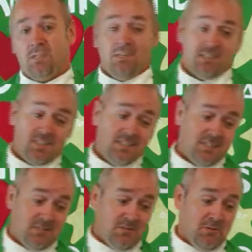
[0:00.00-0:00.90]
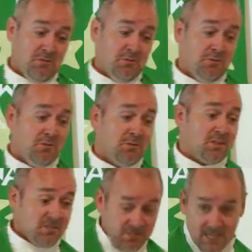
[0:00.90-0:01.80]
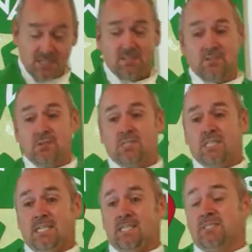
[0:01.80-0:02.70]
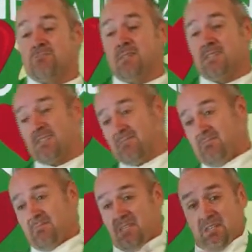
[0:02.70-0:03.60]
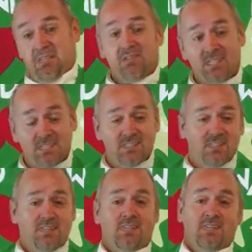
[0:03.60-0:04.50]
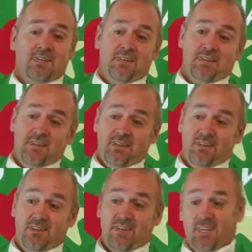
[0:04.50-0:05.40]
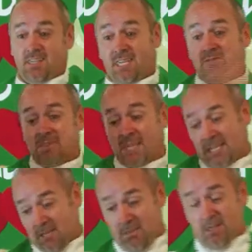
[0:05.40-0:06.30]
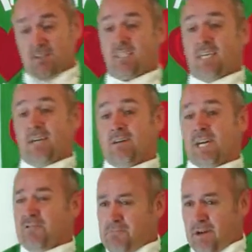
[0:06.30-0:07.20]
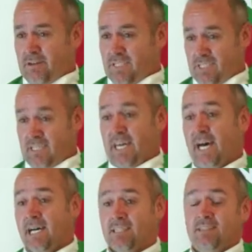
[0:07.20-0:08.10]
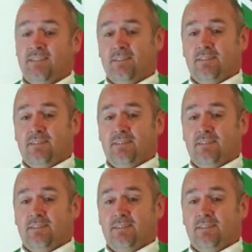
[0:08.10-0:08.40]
It's easy to confess those things, but to live it? And even think on a bigger scale, how embarrassing to God.